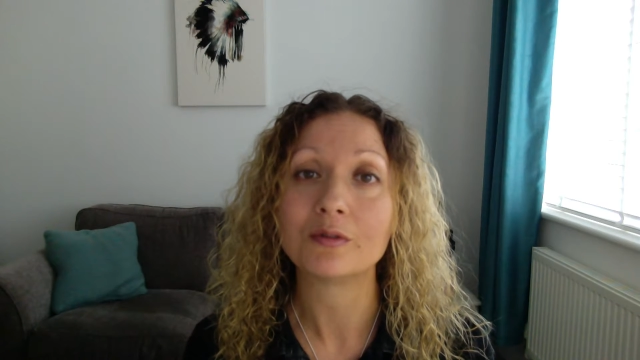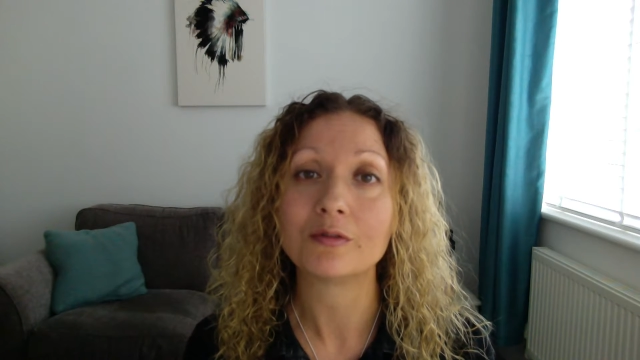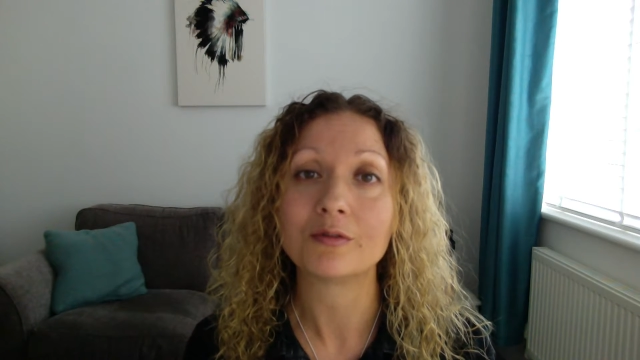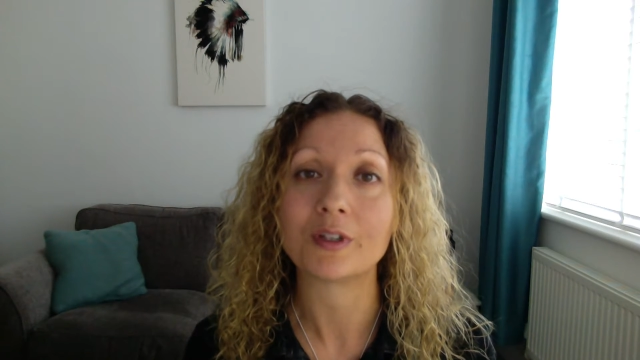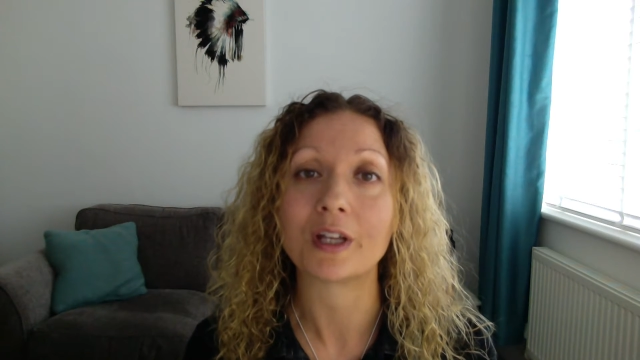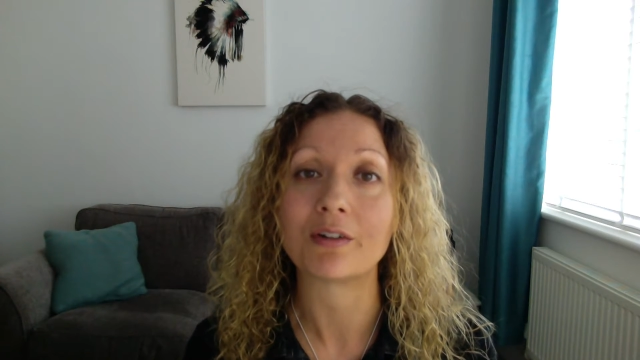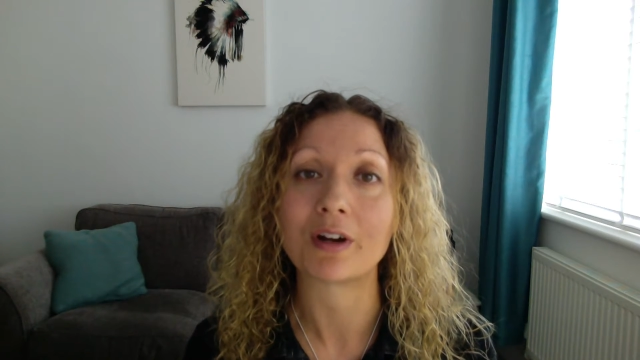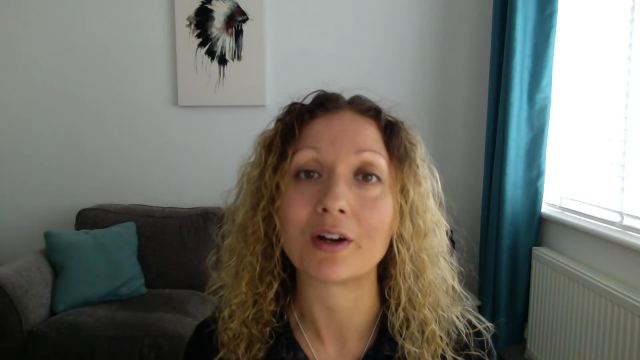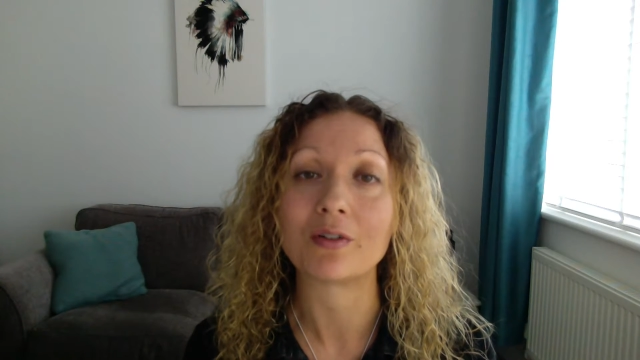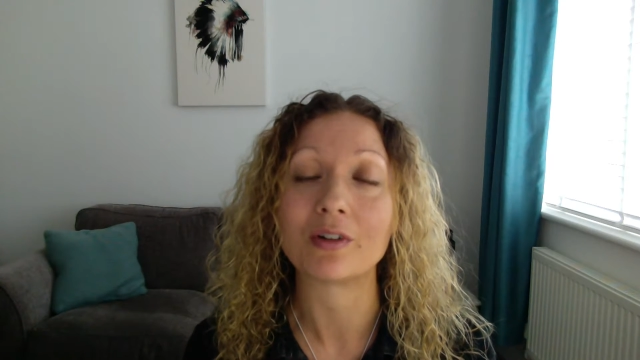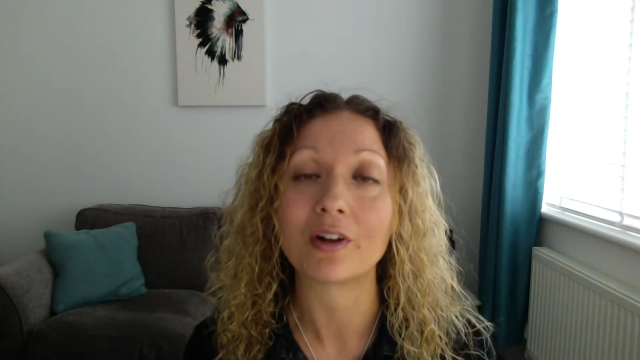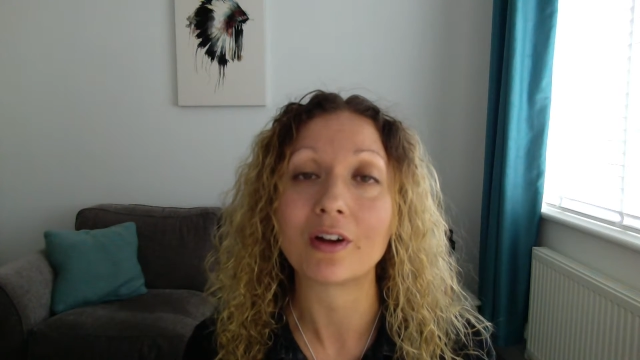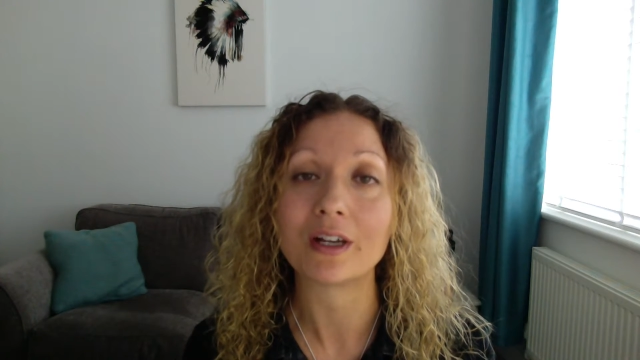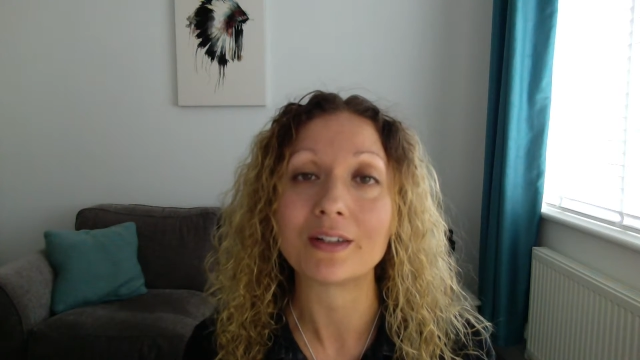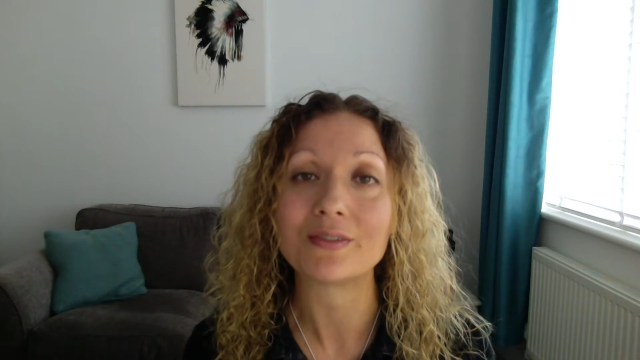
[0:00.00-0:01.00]
for their own
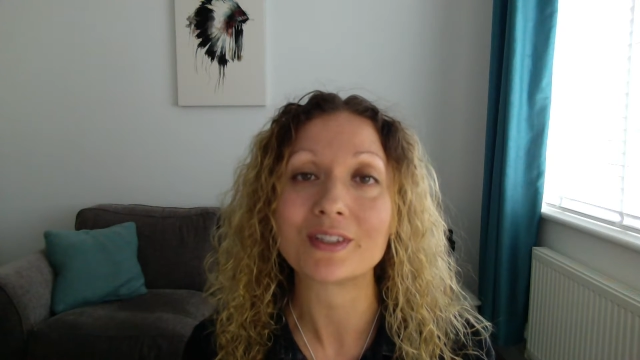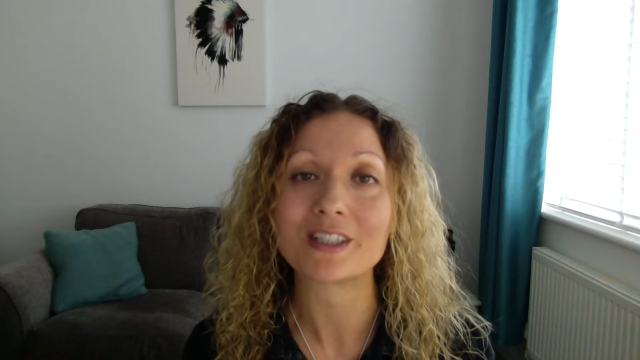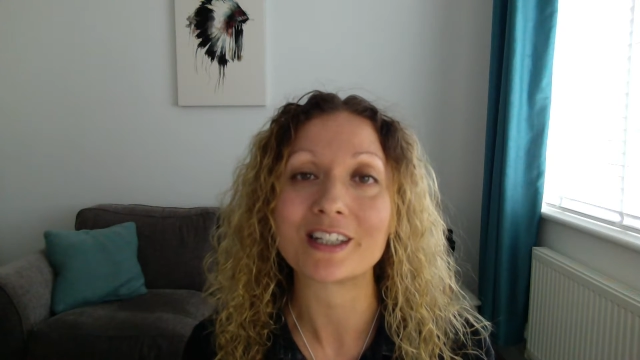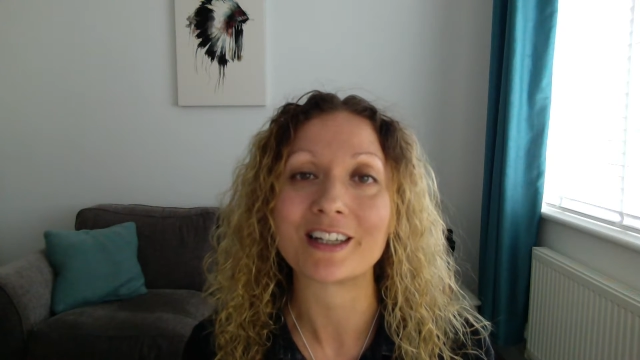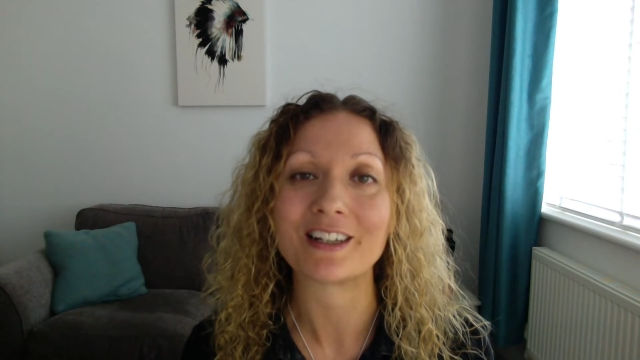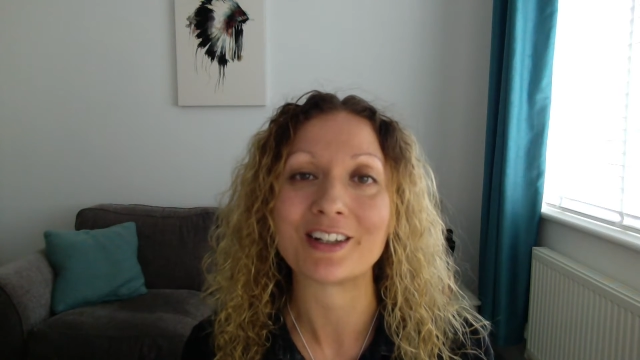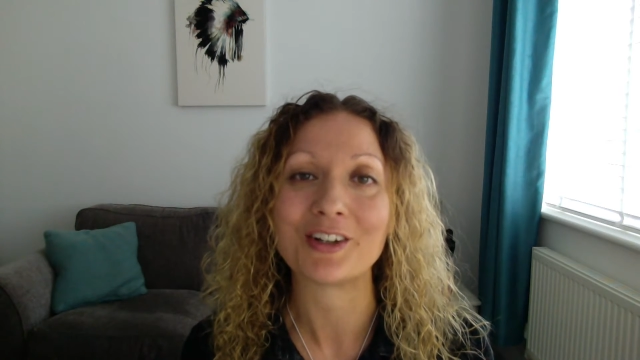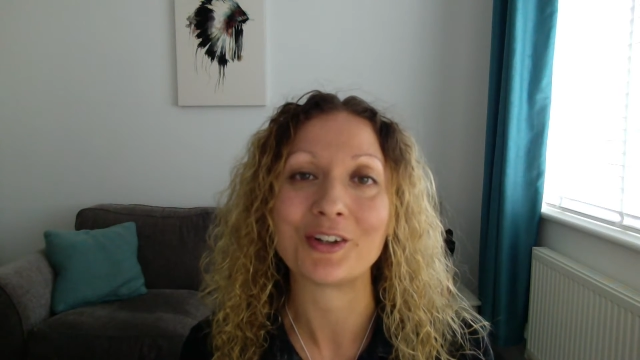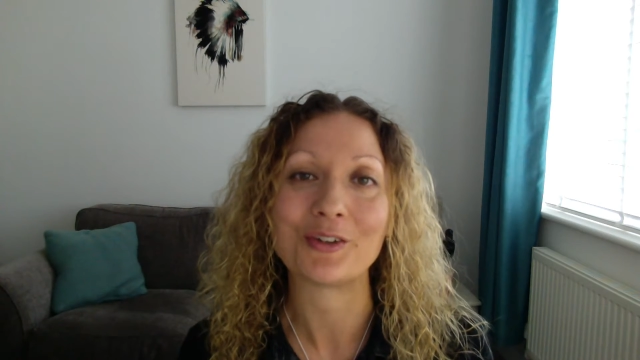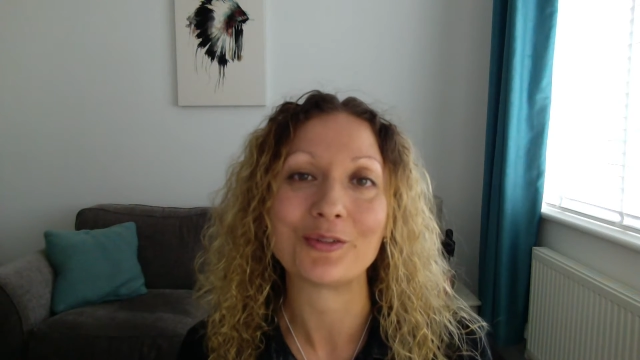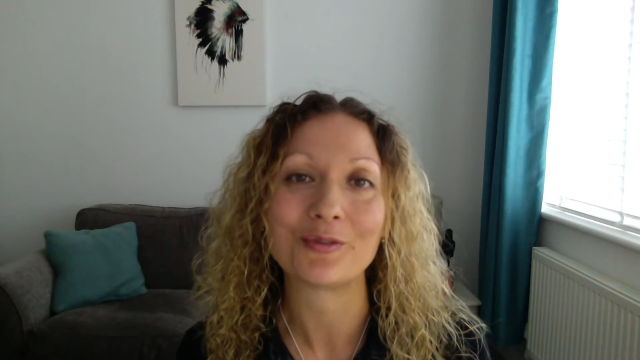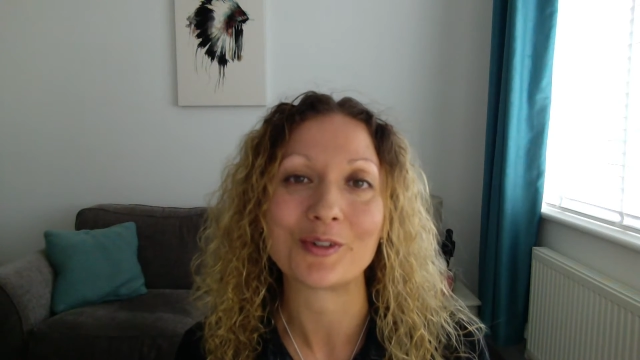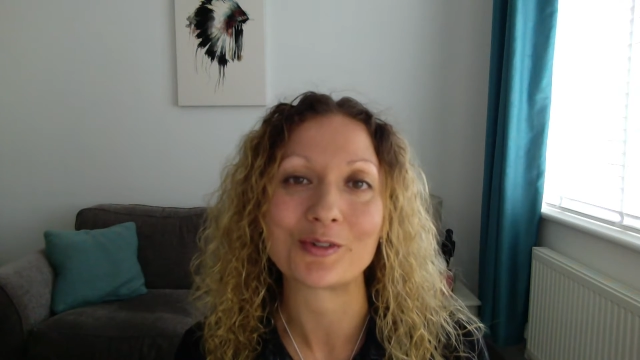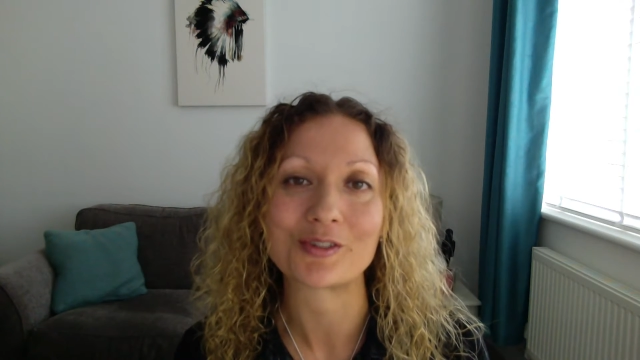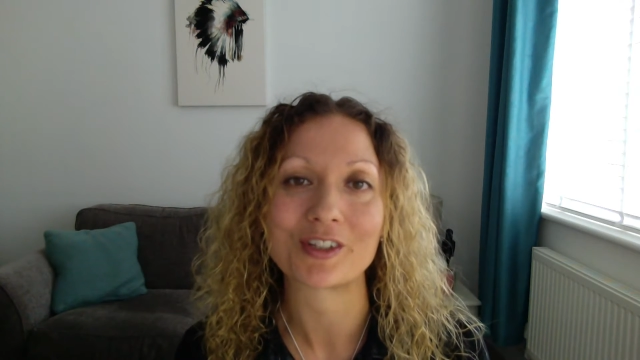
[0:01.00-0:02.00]
lives and who
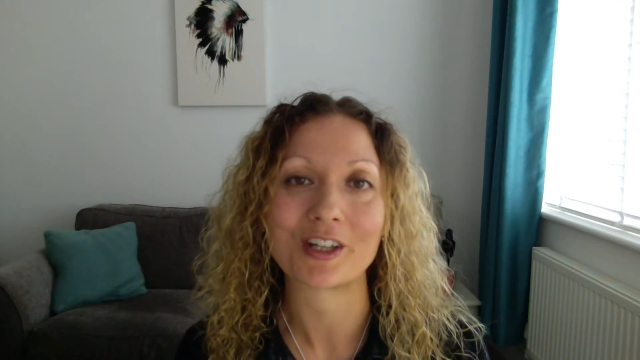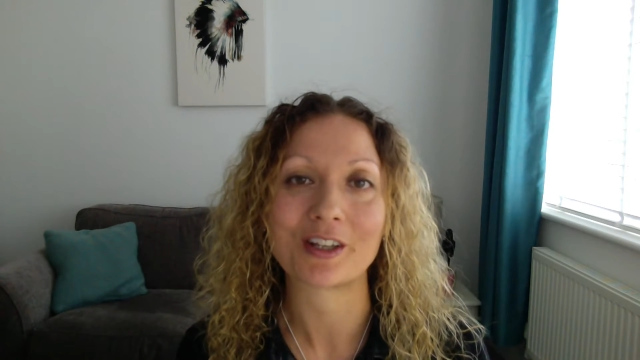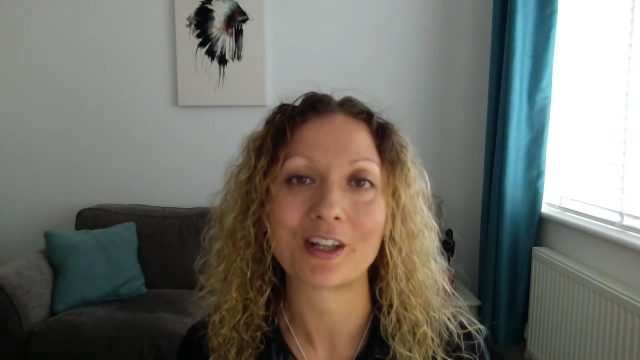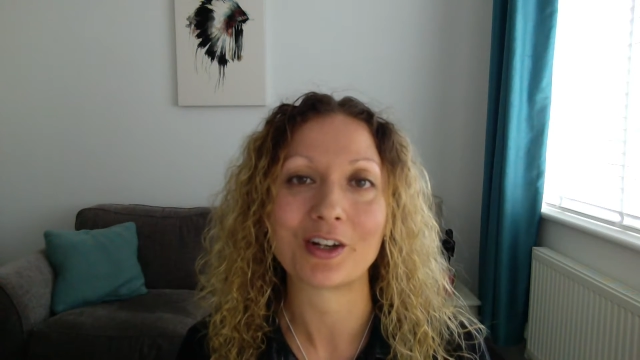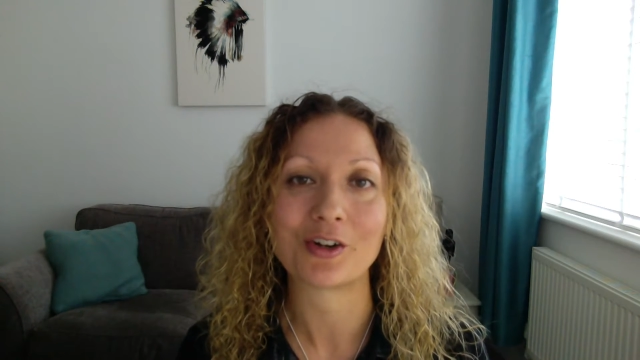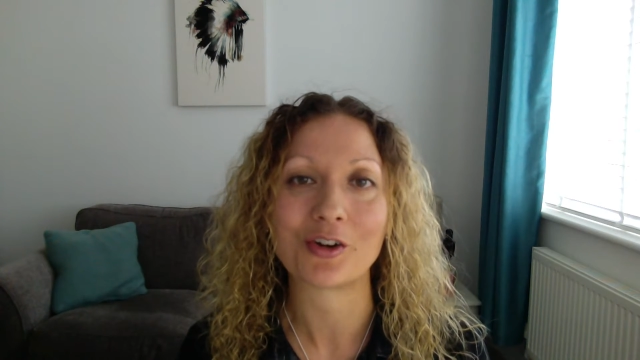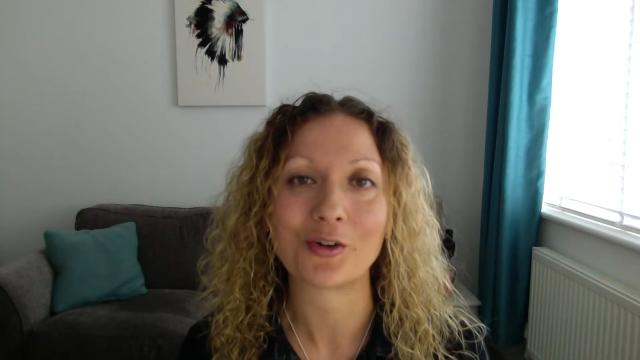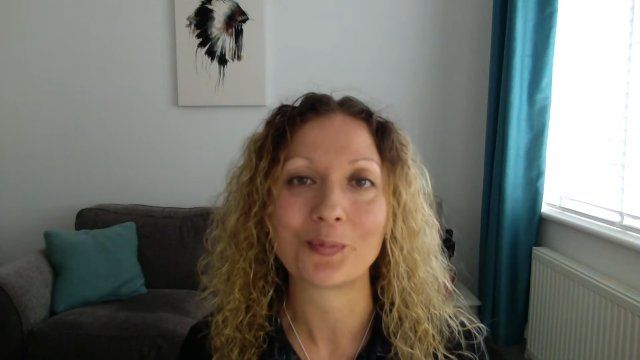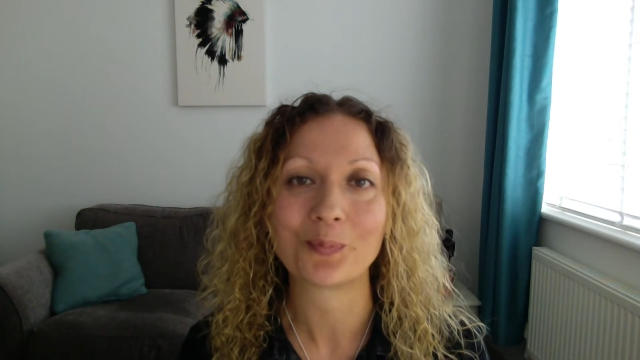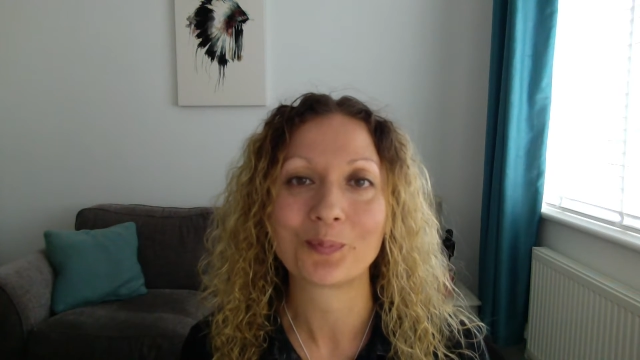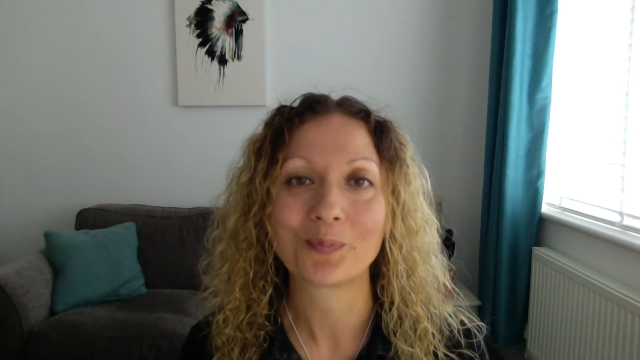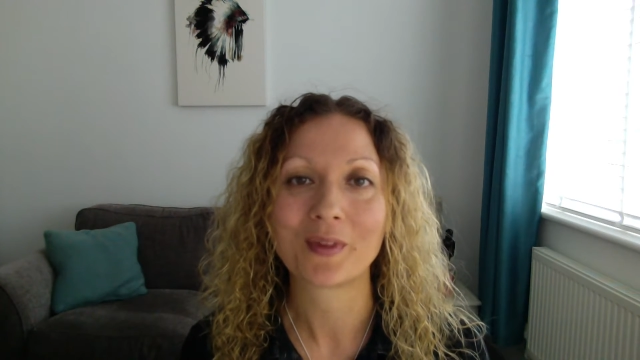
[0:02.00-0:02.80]
feels that they're not.